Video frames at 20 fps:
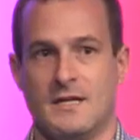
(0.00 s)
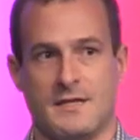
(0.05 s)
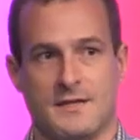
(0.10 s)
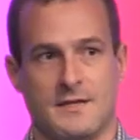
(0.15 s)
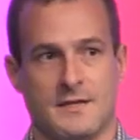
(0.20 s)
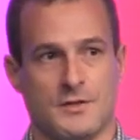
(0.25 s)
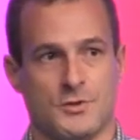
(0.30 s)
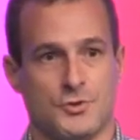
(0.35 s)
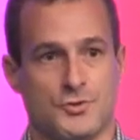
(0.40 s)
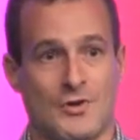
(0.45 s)

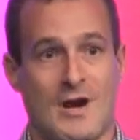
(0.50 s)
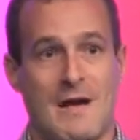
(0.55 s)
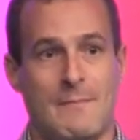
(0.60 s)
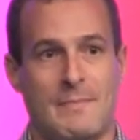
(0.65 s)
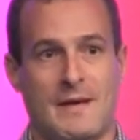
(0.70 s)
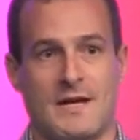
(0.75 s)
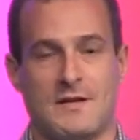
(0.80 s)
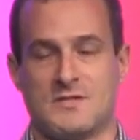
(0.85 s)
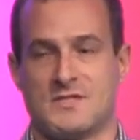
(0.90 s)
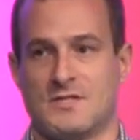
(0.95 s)
Their
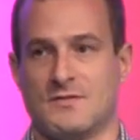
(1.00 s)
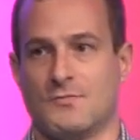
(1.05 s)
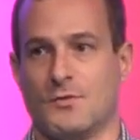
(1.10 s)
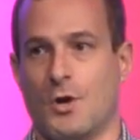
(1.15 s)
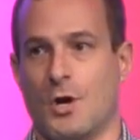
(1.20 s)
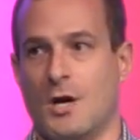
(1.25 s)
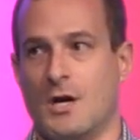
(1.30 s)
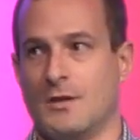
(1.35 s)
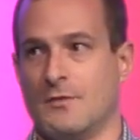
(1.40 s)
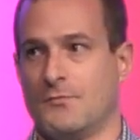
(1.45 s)
dropouts have
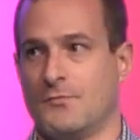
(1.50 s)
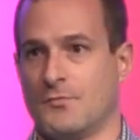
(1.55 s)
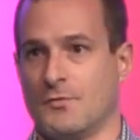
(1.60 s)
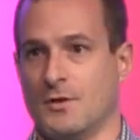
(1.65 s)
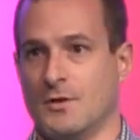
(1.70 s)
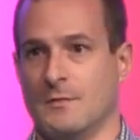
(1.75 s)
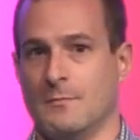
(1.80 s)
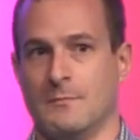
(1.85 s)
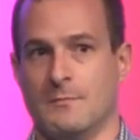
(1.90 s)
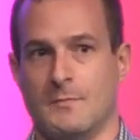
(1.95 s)
gone
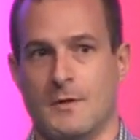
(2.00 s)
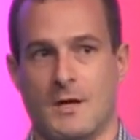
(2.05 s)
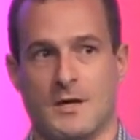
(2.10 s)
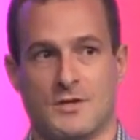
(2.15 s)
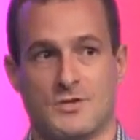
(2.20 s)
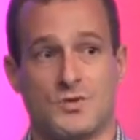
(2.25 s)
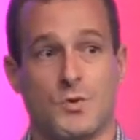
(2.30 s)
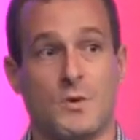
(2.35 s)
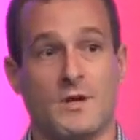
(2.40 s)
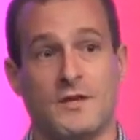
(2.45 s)
from uh,
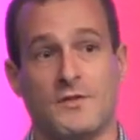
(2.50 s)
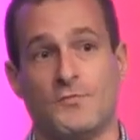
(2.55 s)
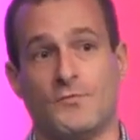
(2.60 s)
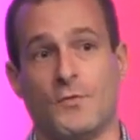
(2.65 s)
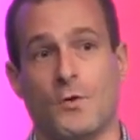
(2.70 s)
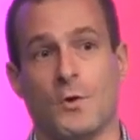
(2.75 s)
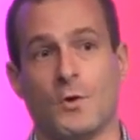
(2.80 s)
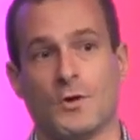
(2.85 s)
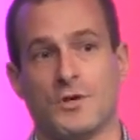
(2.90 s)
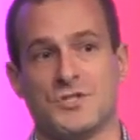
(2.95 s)

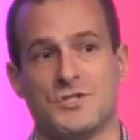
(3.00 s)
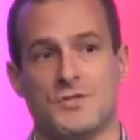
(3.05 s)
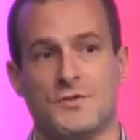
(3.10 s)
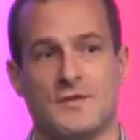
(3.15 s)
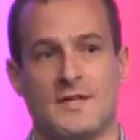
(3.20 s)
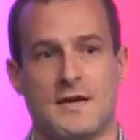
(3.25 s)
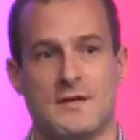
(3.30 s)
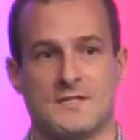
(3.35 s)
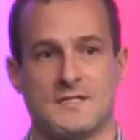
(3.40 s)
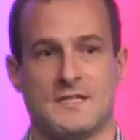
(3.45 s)
24 in
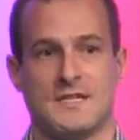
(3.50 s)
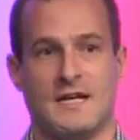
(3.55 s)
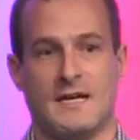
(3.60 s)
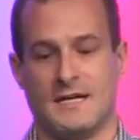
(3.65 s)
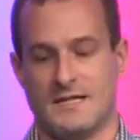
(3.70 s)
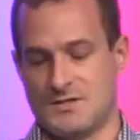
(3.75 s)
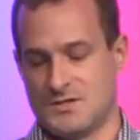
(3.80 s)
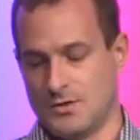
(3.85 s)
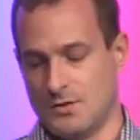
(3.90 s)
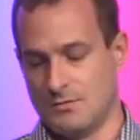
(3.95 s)

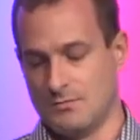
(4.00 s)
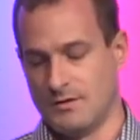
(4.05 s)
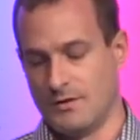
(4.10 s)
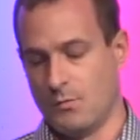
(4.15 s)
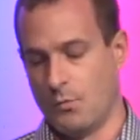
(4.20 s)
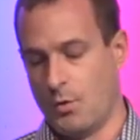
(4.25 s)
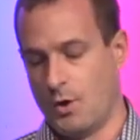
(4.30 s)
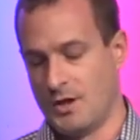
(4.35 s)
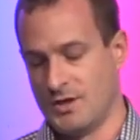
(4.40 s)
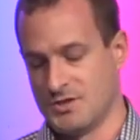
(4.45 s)
2009 to only
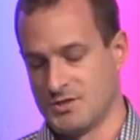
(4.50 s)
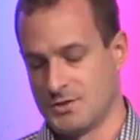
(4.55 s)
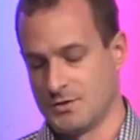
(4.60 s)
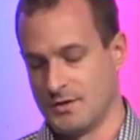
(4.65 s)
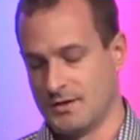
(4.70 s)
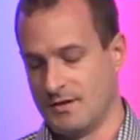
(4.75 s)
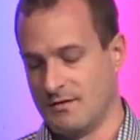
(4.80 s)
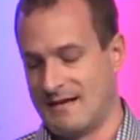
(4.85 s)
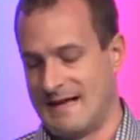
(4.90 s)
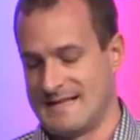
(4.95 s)
one
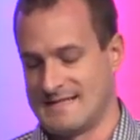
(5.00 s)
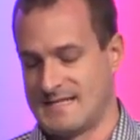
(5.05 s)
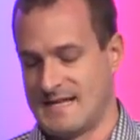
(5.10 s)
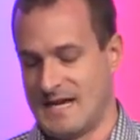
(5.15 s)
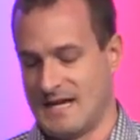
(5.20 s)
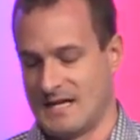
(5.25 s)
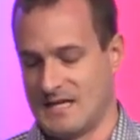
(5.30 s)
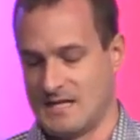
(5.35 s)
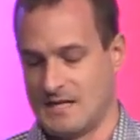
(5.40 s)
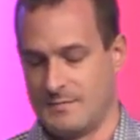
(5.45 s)
during the last
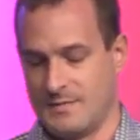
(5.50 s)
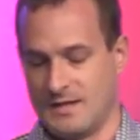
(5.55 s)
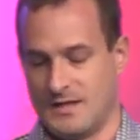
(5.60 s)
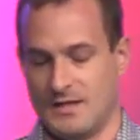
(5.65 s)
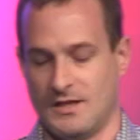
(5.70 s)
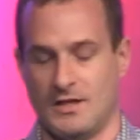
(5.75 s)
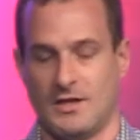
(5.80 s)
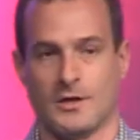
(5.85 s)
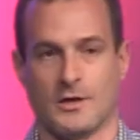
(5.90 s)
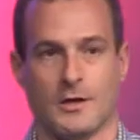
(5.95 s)
academic
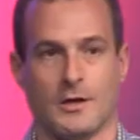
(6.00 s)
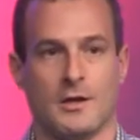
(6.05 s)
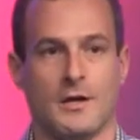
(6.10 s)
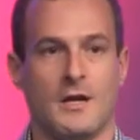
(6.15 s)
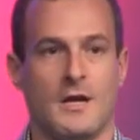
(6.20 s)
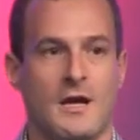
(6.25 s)
year.